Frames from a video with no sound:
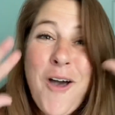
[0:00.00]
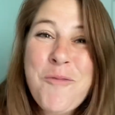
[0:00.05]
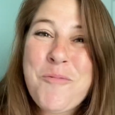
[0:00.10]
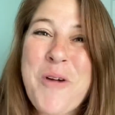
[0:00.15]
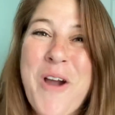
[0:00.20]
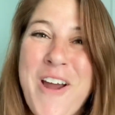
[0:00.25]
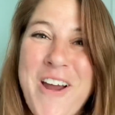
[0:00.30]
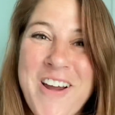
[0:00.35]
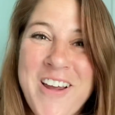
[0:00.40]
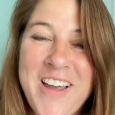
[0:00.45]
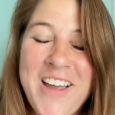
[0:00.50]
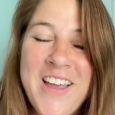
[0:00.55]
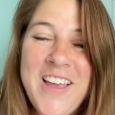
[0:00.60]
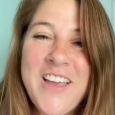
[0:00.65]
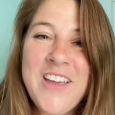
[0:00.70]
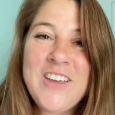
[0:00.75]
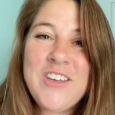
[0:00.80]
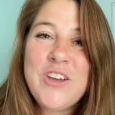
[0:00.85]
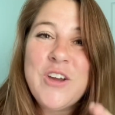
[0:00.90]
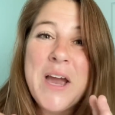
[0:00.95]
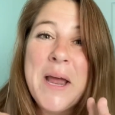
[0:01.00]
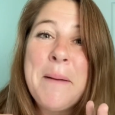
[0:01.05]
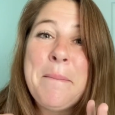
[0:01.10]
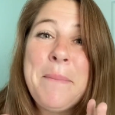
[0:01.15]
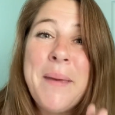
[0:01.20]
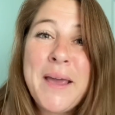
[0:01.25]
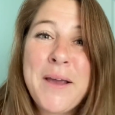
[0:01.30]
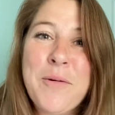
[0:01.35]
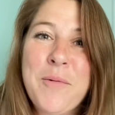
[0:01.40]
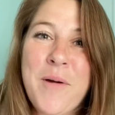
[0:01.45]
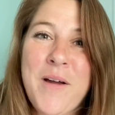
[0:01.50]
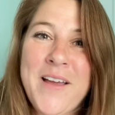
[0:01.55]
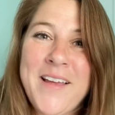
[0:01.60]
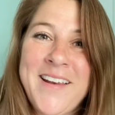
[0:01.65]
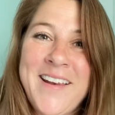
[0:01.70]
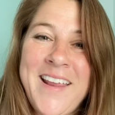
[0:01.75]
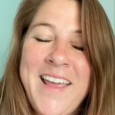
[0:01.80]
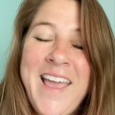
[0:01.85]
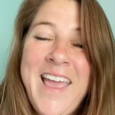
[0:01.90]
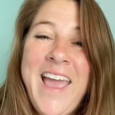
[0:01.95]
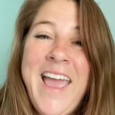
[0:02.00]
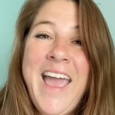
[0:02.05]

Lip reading: work. You got to pick one